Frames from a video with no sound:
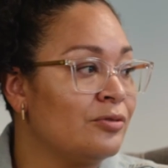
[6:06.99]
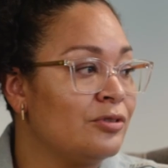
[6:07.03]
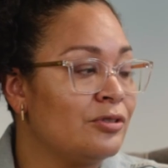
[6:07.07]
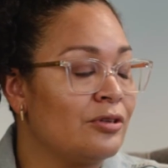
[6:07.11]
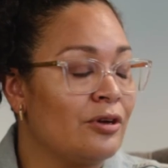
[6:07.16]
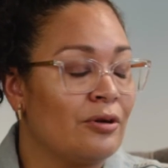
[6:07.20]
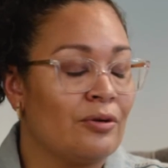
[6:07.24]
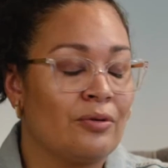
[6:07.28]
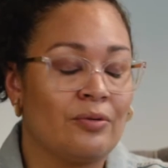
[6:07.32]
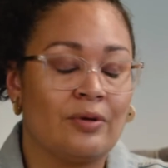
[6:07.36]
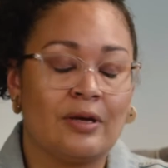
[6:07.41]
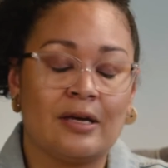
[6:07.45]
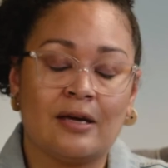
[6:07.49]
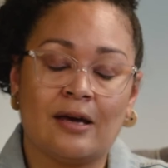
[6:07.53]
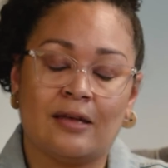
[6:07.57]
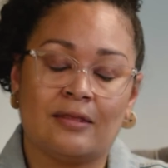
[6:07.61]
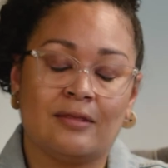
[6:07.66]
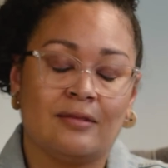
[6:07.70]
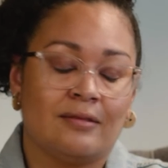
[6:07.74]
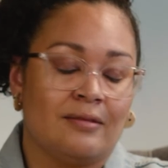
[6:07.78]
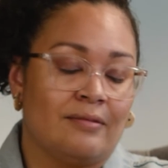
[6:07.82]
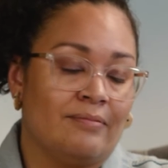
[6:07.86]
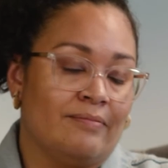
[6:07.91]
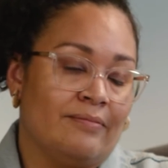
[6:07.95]
So
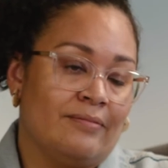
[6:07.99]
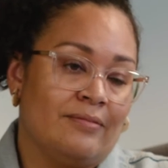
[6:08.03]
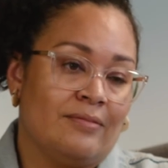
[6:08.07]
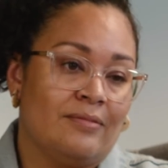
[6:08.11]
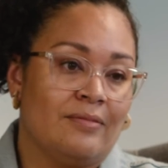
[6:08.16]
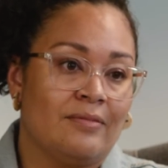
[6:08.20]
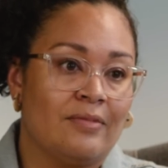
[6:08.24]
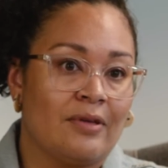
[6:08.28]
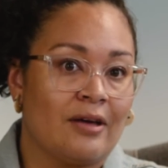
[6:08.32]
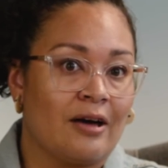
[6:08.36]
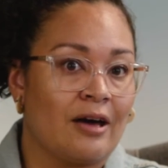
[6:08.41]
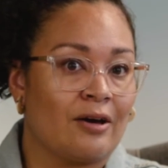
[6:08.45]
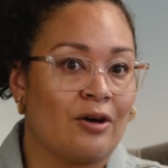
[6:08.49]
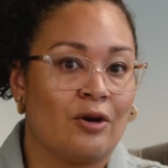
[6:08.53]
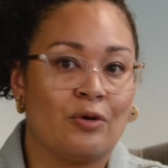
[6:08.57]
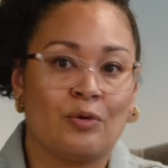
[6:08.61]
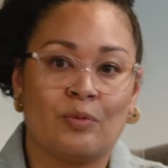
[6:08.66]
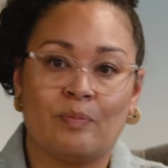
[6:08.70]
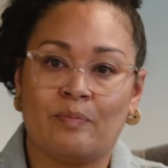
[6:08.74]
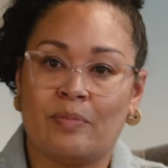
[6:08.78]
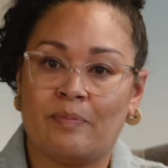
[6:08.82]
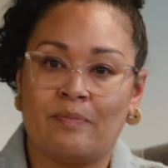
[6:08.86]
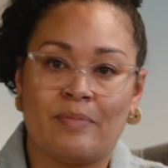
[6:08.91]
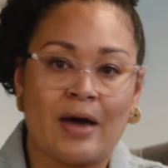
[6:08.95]
I
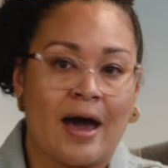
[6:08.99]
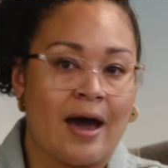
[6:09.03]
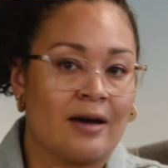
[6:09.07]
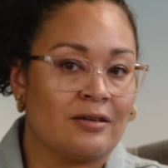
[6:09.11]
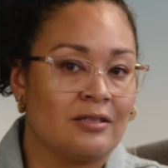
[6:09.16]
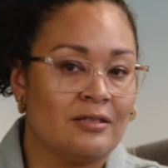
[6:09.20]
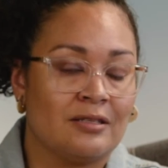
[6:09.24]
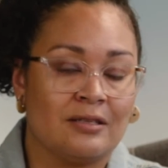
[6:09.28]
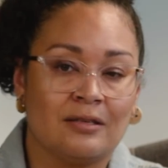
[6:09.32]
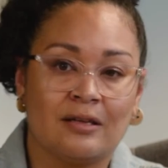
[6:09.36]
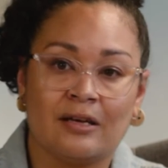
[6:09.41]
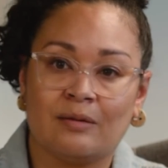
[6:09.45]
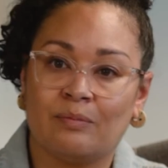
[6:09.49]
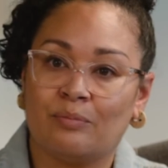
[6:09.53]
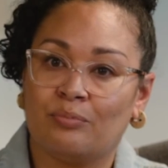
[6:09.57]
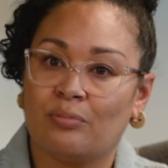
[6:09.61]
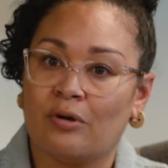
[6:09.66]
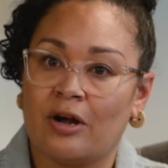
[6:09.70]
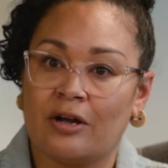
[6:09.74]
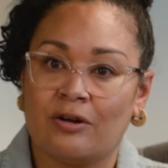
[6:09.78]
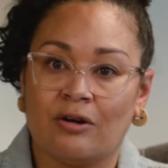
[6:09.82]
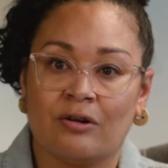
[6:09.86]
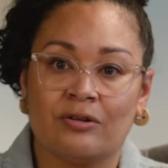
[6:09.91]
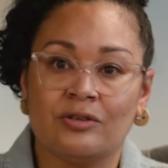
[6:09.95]
go back to like
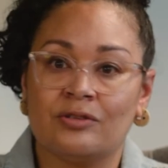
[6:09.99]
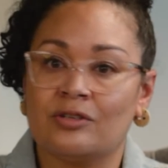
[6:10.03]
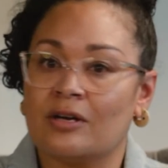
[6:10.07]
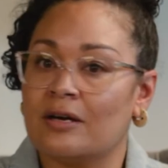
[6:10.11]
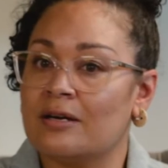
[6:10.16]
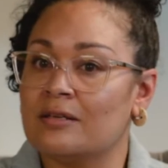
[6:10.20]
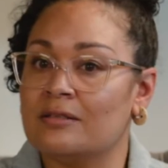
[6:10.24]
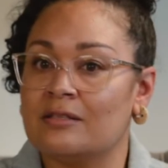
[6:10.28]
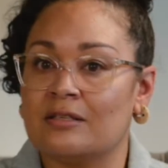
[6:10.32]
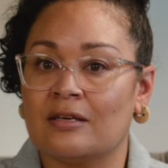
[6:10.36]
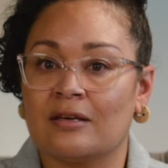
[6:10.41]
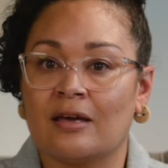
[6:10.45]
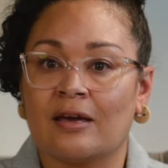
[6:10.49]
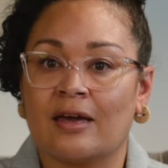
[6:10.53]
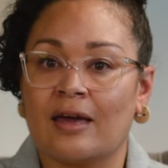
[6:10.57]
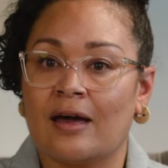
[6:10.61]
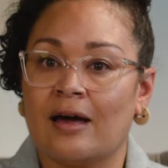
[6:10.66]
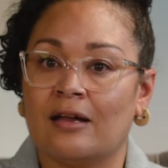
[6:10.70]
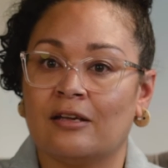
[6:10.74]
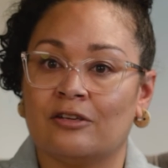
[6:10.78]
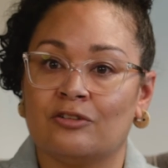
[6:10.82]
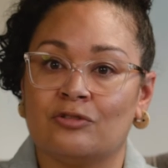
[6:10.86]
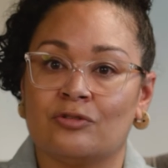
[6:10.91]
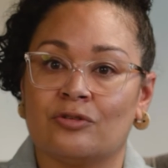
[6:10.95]
prioritizing and
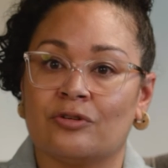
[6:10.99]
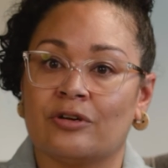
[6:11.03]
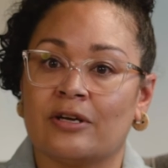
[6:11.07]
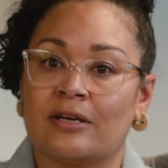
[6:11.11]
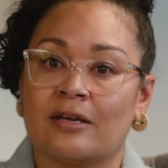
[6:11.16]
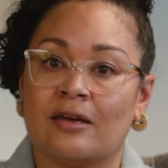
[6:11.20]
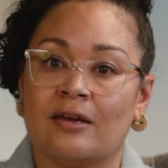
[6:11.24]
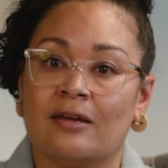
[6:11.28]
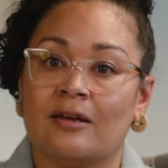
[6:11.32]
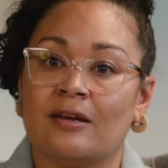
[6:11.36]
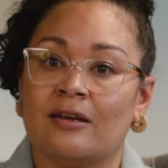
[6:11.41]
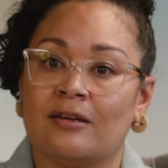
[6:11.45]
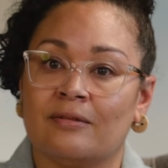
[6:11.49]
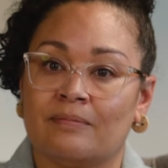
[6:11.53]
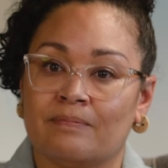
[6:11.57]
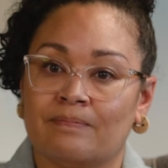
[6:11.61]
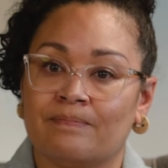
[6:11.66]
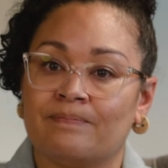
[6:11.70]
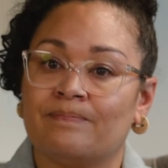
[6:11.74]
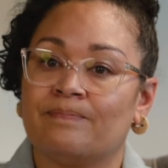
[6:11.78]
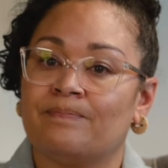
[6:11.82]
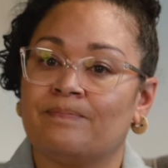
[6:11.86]
calendaring it in.